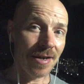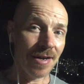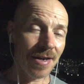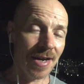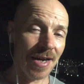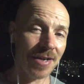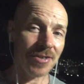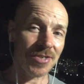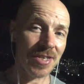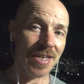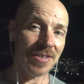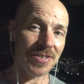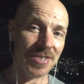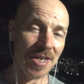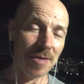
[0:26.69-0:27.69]
How to say
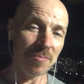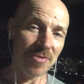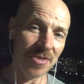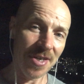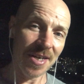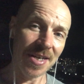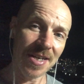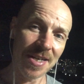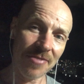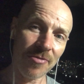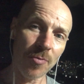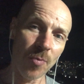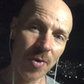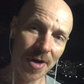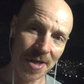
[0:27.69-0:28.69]
the same thing in
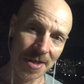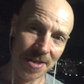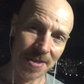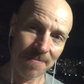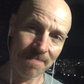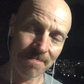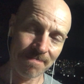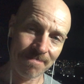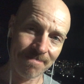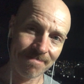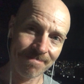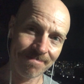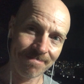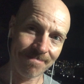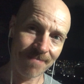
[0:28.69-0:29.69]
different ways.
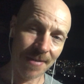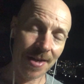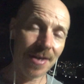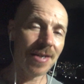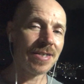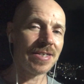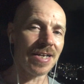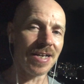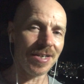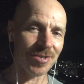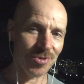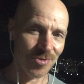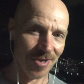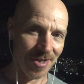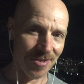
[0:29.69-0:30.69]
To
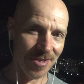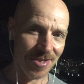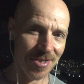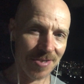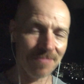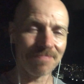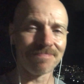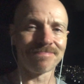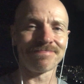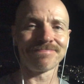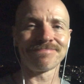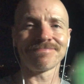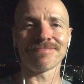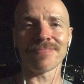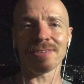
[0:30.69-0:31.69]
illustrate this,
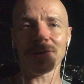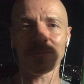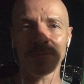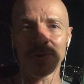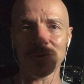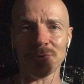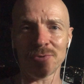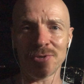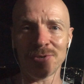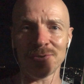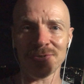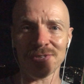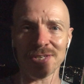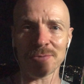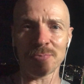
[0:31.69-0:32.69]
we shall
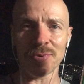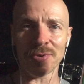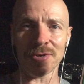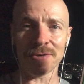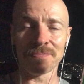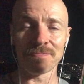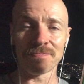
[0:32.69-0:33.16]
use this book.